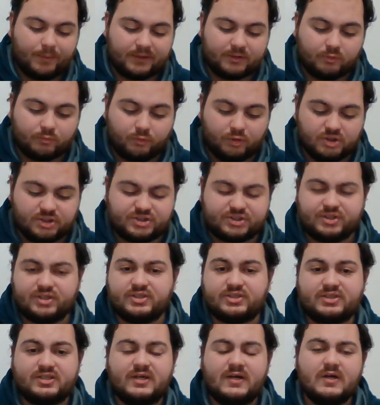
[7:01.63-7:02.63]
But the
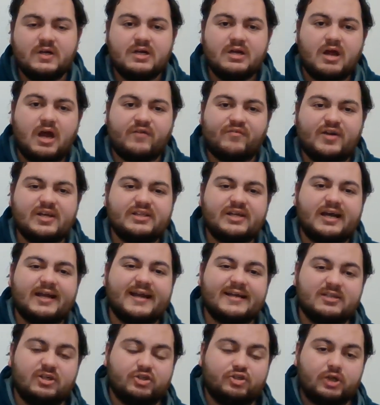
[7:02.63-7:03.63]
Roosters, I think they
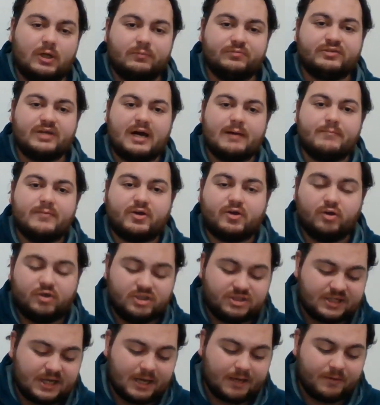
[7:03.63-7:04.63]
get the job done
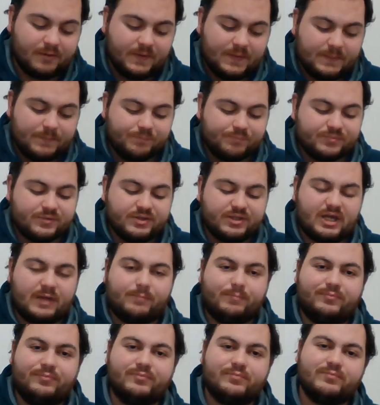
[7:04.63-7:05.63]
because they
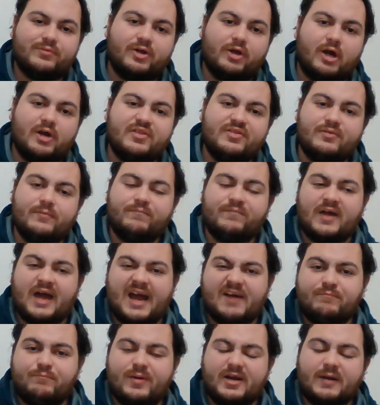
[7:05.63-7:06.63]

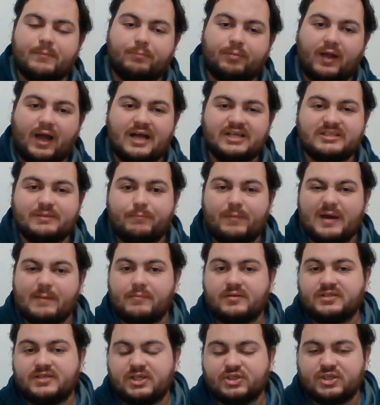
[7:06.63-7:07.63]
have better players and better
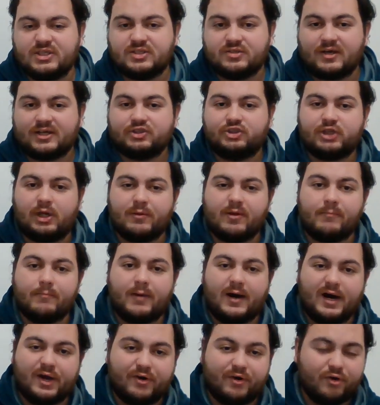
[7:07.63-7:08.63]
positions like Joey
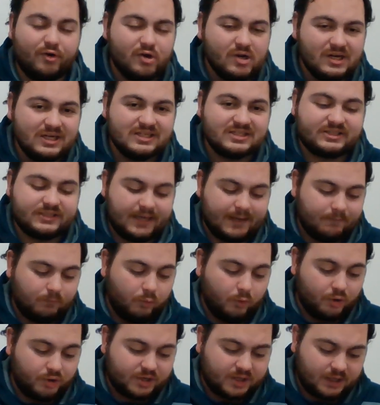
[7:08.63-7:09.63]
Manu, Sam
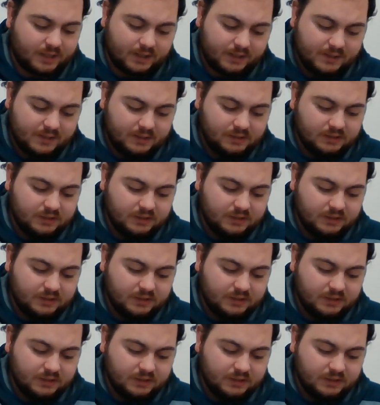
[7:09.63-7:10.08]
Walker,